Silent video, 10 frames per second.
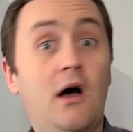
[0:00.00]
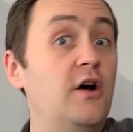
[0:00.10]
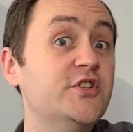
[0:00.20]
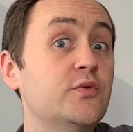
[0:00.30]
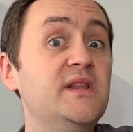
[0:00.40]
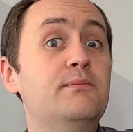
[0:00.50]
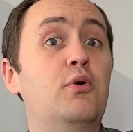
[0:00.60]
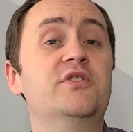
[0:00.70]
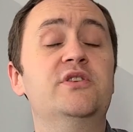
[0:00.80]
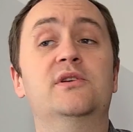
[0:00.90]
Also really
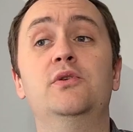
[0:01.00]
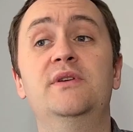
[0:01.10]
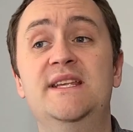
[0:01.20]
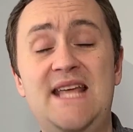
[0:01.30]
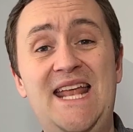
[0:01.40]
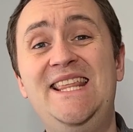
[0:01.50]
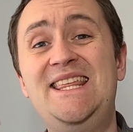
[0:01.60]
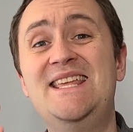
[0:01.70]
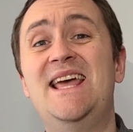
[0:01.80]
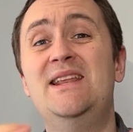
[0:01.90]
important to include is
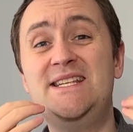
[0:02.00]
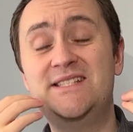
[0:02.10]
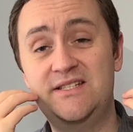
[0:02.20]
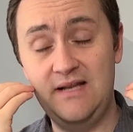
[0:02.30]
anything that is